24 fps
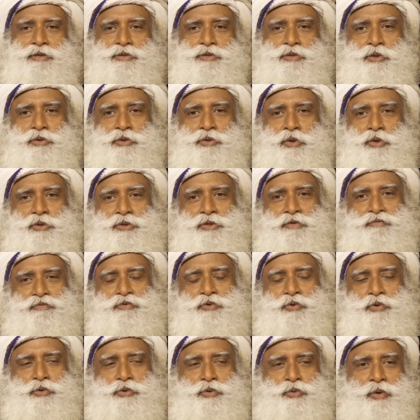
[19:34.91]
So those of
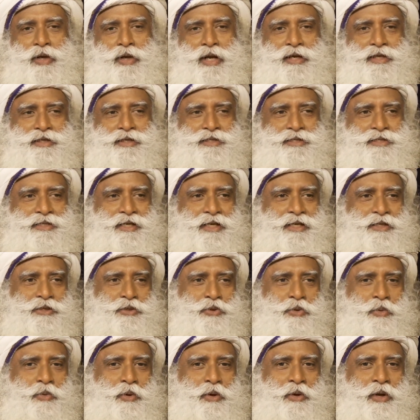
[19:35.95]
you in United States
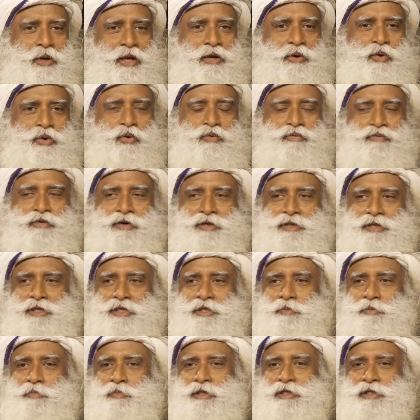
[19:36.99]
who want to enroll for
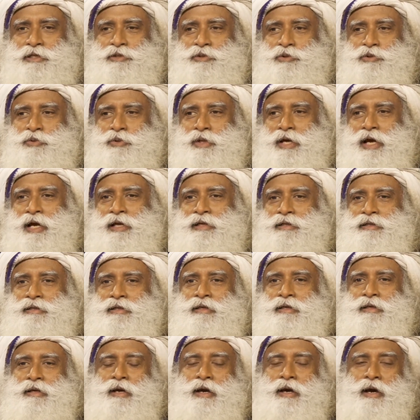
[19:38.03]
this, please do that.